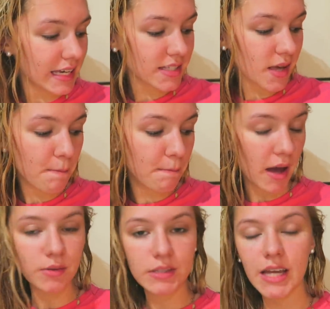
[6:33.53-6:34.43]
It's
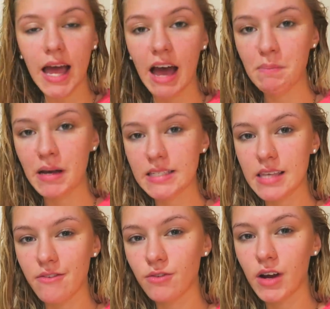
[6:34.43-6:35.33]
about
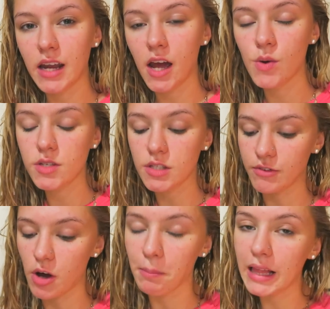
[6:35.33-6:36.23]
7:30 right now, so
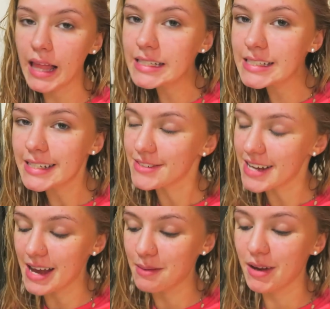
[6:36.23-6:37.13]
I've got plenty of
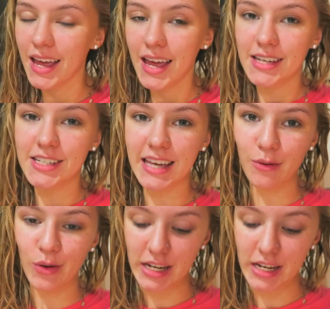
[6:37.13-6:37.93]
time to get